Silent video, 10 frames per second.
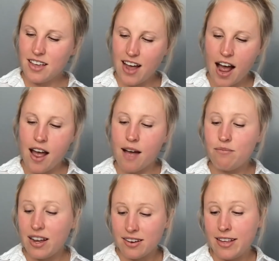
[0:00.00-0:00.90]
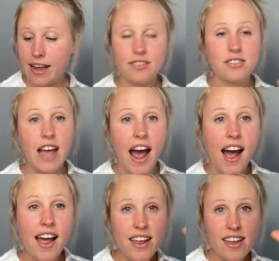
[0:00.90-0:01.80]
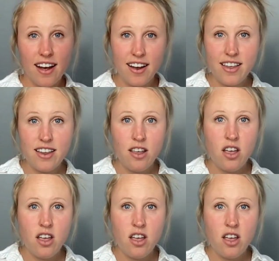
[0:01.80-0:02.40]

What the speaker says: I'm not going to lie. I got it